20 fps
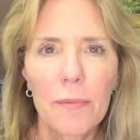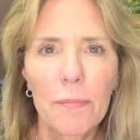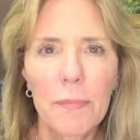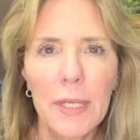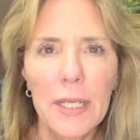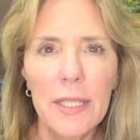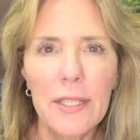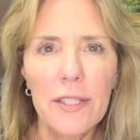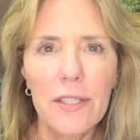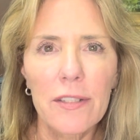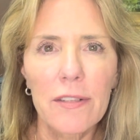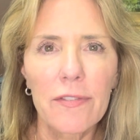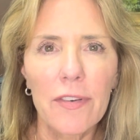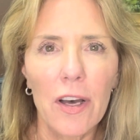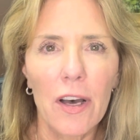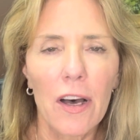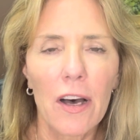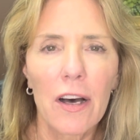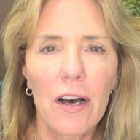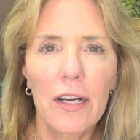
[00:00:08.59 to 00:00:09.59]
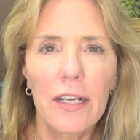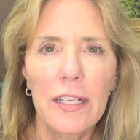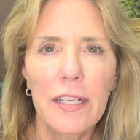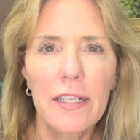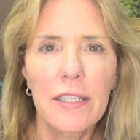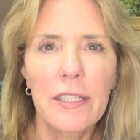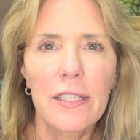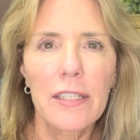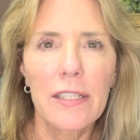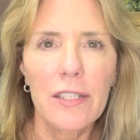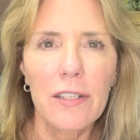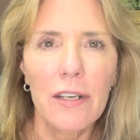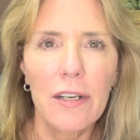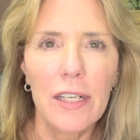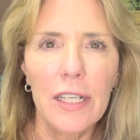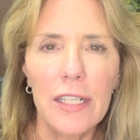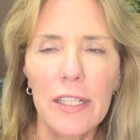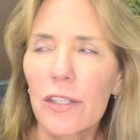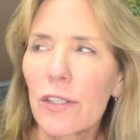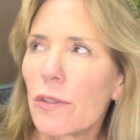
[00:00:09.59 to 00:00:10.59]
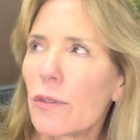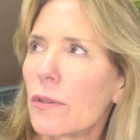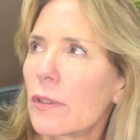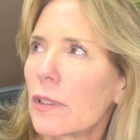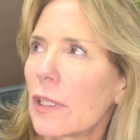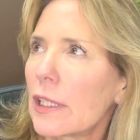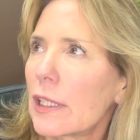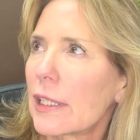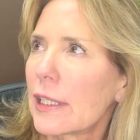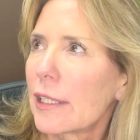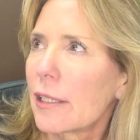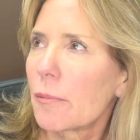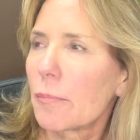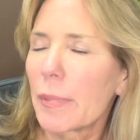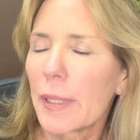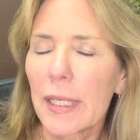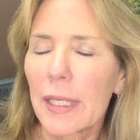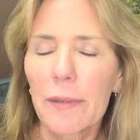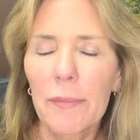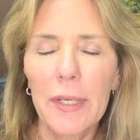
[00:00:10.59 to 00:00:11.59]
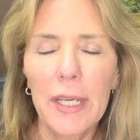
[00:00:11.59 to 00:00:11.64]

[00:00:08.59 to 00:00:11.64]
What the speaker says: midst of August, starting to cool a little bit.